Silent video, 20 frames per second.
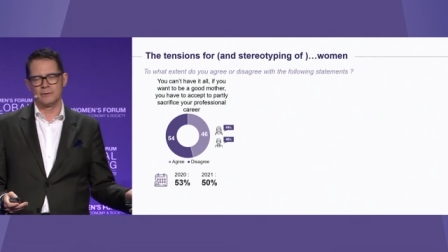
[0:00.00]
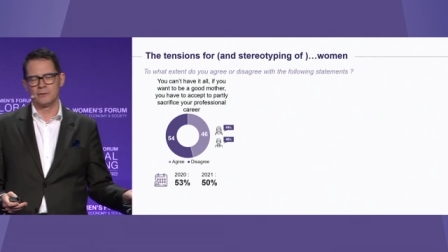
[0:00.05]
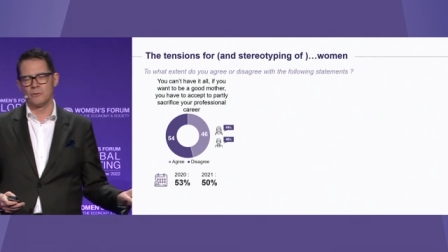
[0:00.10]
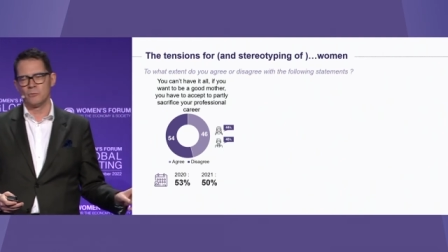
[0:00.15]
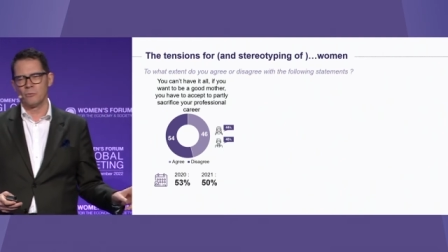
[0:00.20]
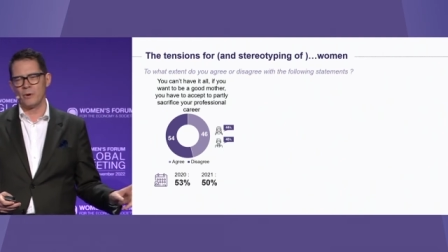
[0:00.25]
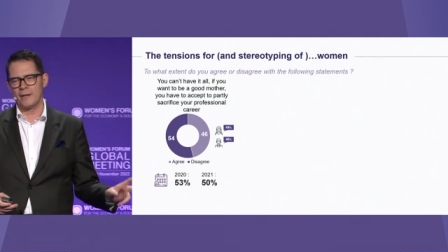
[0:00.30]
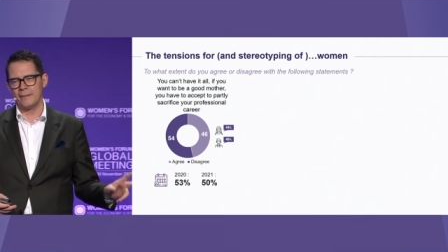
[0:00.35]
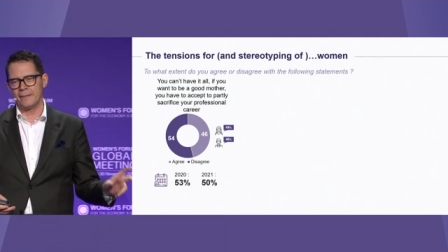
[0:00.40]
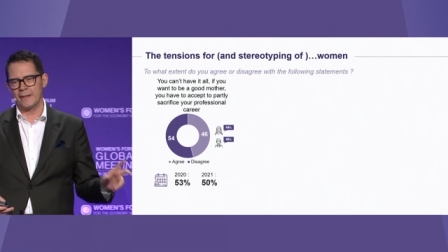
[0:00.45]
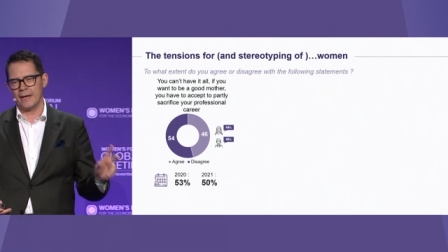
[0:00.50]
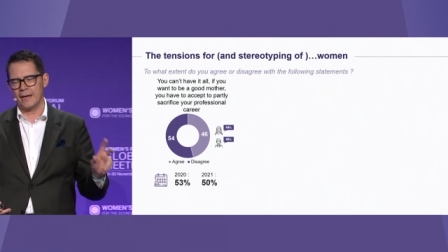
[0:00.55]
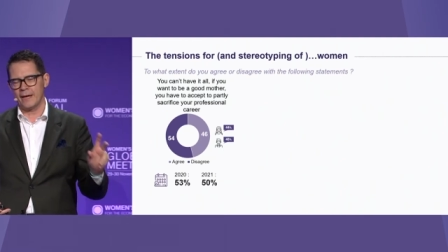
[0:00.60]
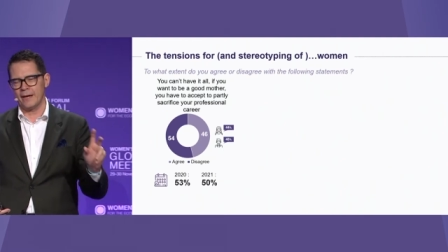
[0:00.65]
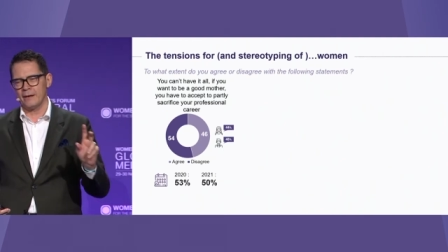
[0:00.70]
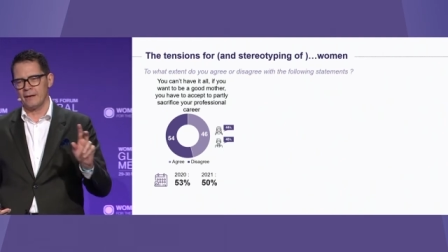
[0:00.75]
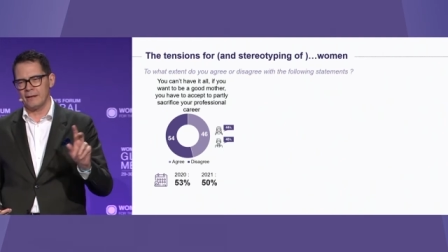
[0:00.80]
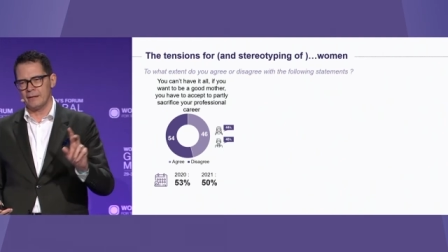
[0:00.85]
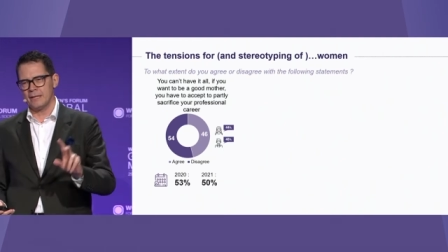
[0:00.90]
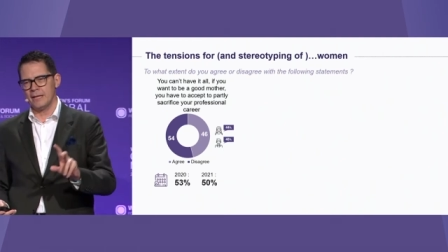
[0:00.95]
when they're
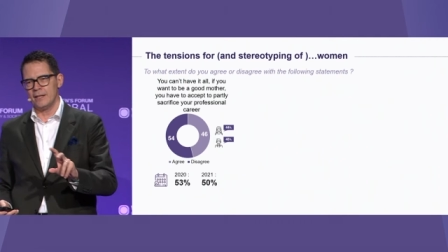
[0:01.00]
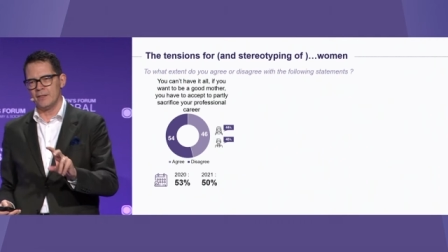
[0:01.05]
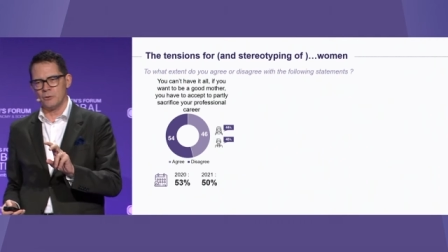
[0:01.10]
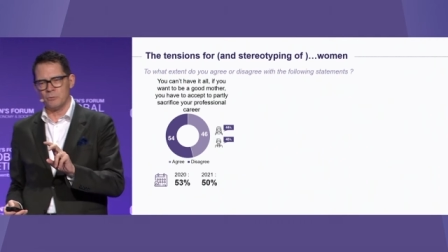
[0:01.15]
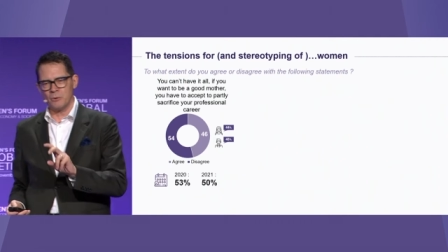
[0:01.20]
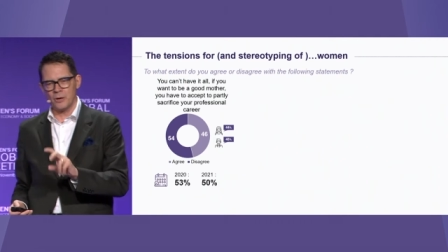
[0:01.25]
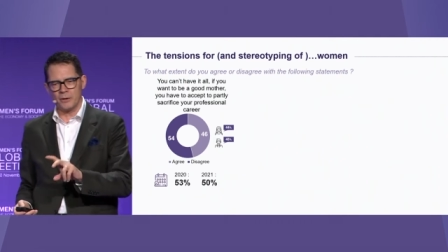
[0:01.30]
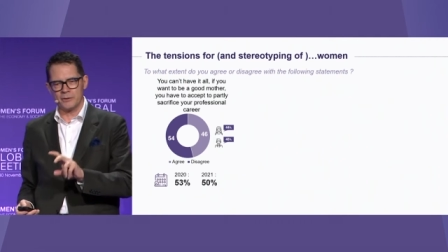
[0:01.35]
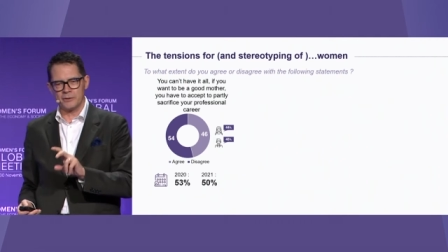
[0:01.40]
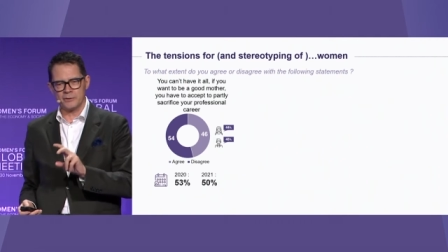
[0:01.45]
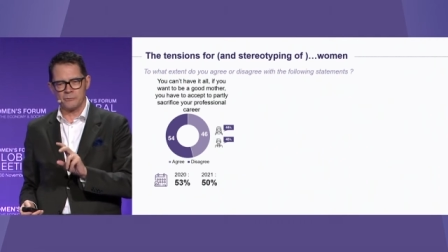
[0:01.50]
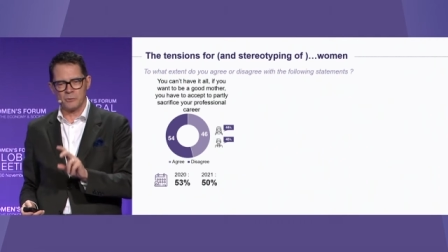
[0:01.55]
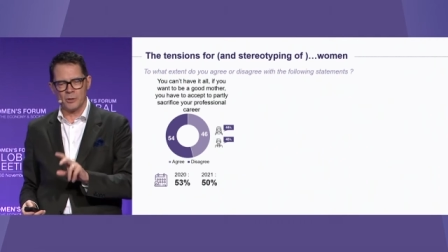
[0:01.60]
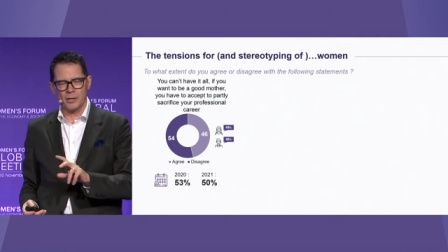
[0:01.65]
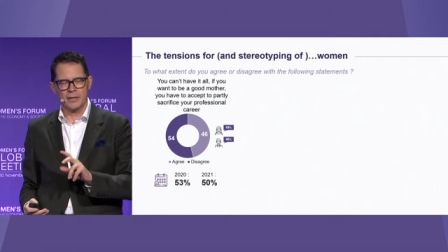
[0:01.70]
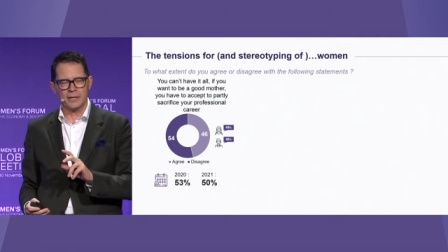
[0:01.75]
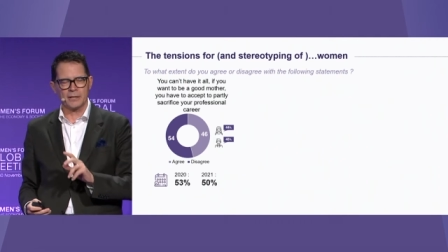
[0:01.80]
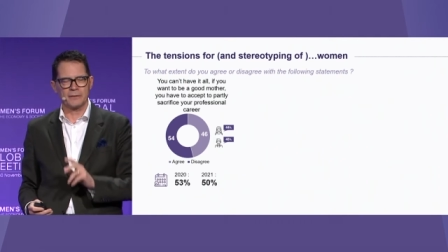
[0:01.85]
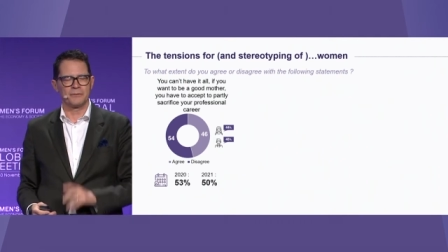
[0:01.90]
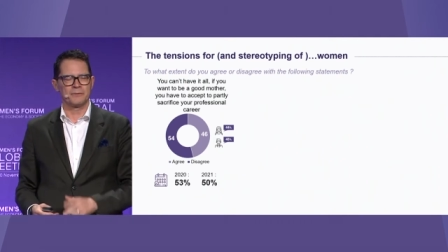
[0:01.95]
in the world of
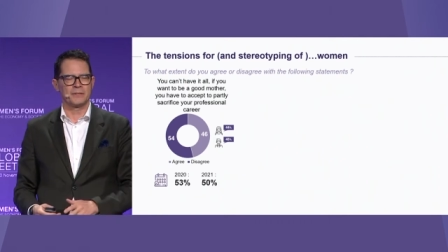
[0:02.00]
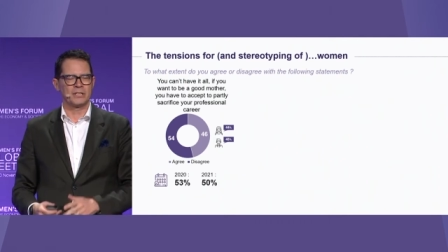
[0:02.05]
work.